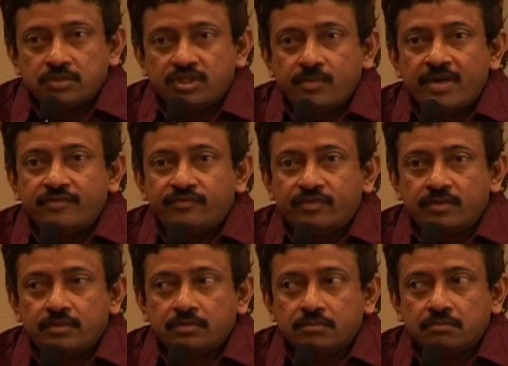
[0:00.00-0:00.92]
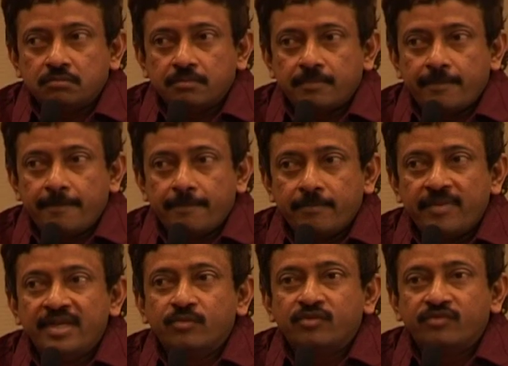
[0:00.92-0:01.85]
demand for
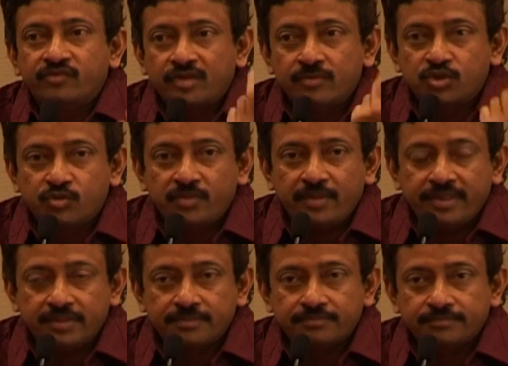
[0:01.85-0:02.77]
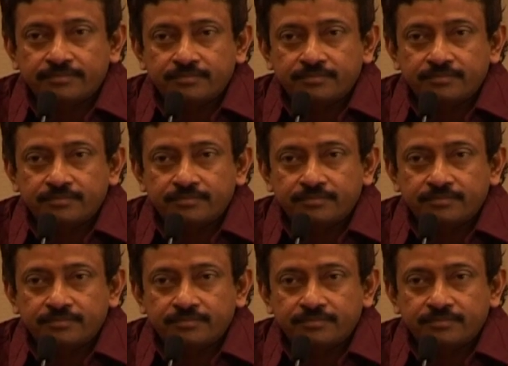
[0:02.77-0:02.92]
many more films to be made.